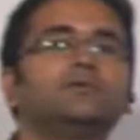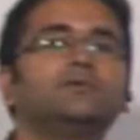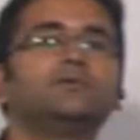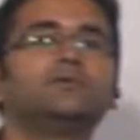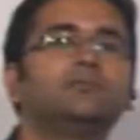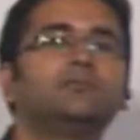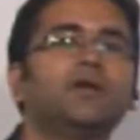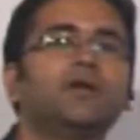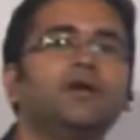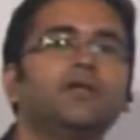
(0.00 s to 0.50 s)
which
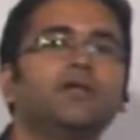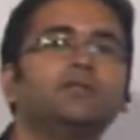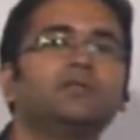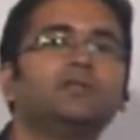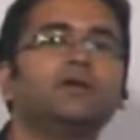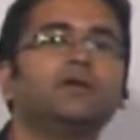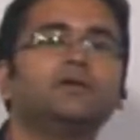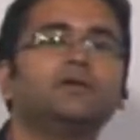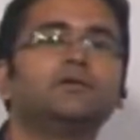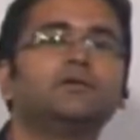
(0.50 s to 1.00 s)
have been asked
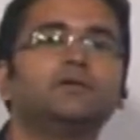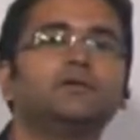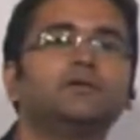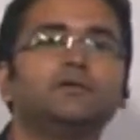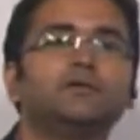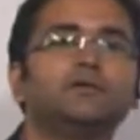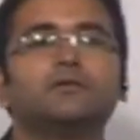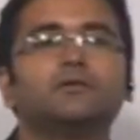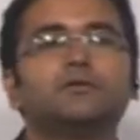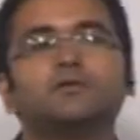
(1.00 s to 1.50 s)
by
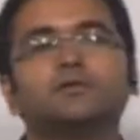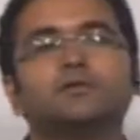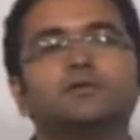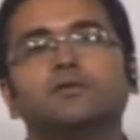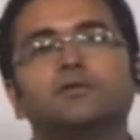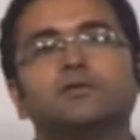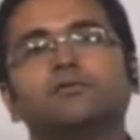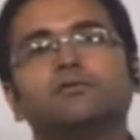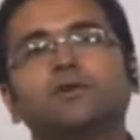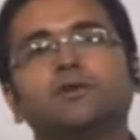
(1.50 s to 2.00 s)

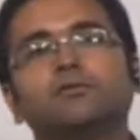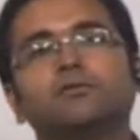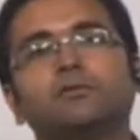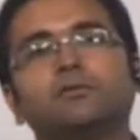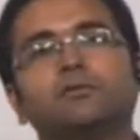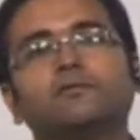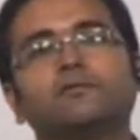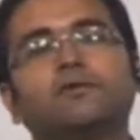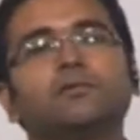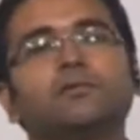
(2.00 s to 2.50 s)
the students
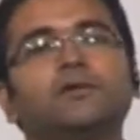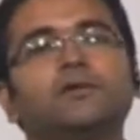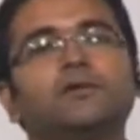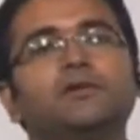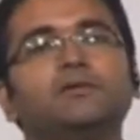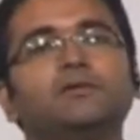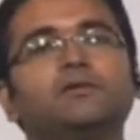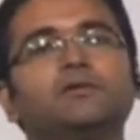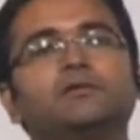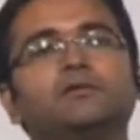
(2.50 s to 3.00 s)
from different
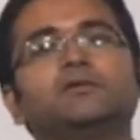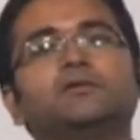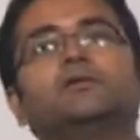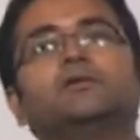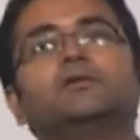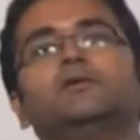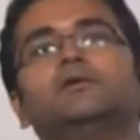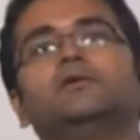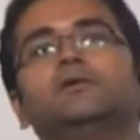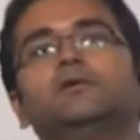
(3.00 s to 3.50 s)
places.
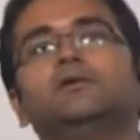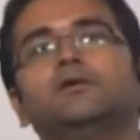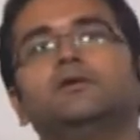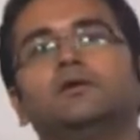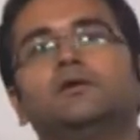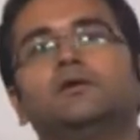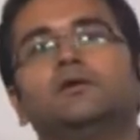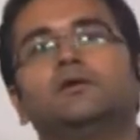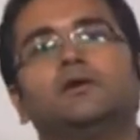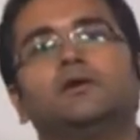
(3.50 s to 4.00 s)

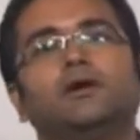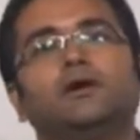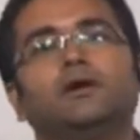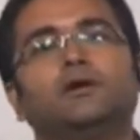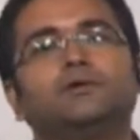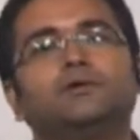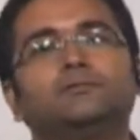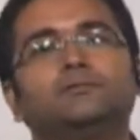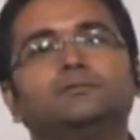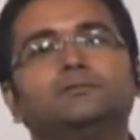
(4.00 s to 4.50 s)

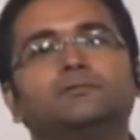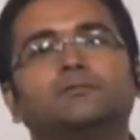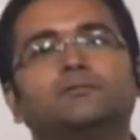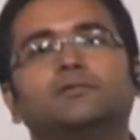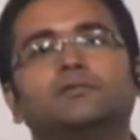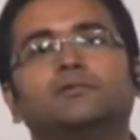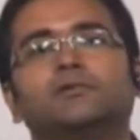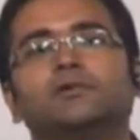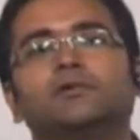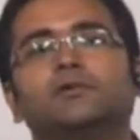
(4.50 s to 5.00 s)

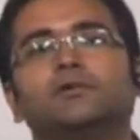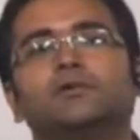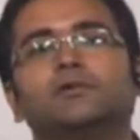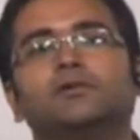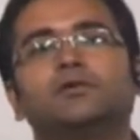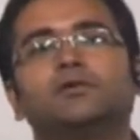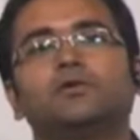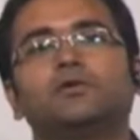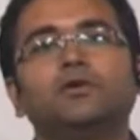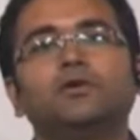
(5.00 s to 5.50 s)

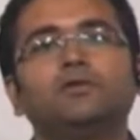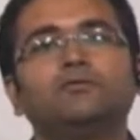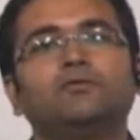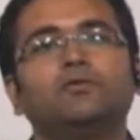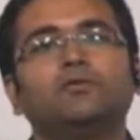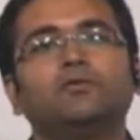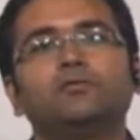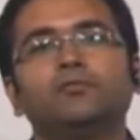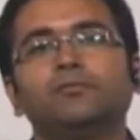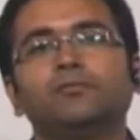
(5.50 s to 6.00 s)

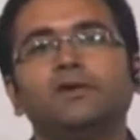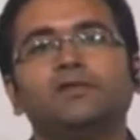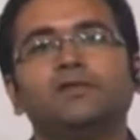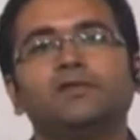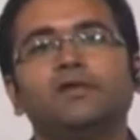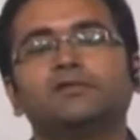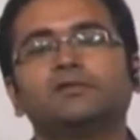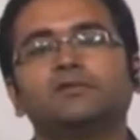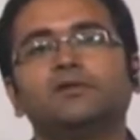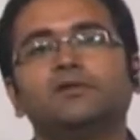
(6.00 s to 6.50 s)
Rohit from Mumbai
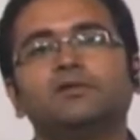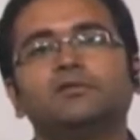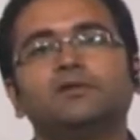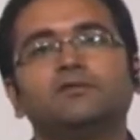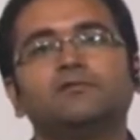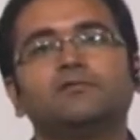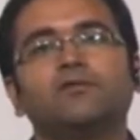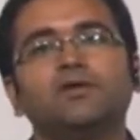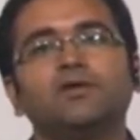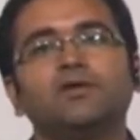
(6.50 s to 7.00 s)
is asking,
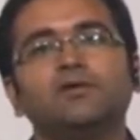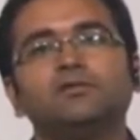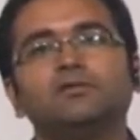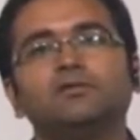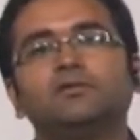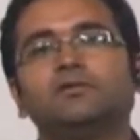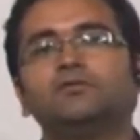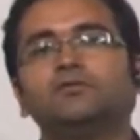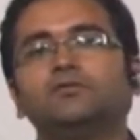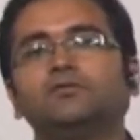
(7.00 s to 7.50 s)
sir, what
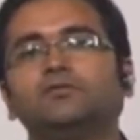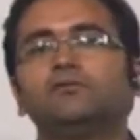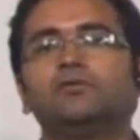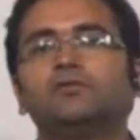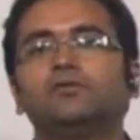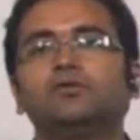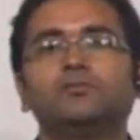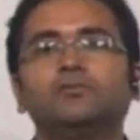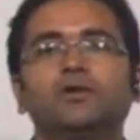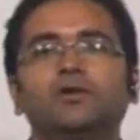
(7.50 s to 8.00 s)
is u of
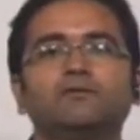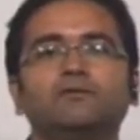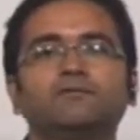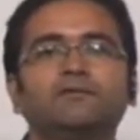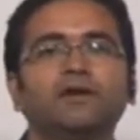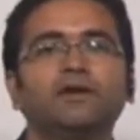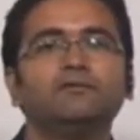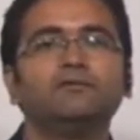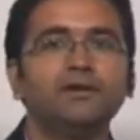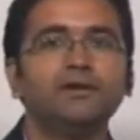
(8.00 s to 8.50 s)

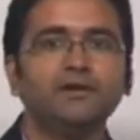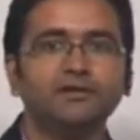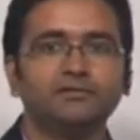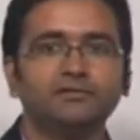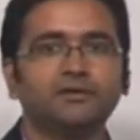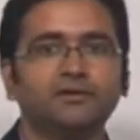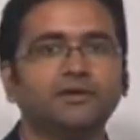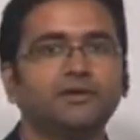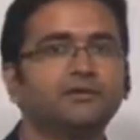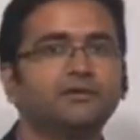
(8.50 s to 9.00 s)
0.5 in
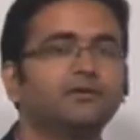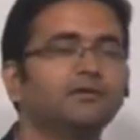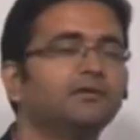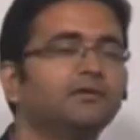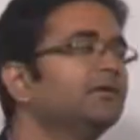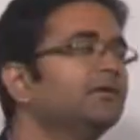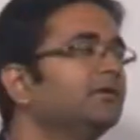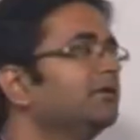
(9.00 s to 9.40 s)
discrete?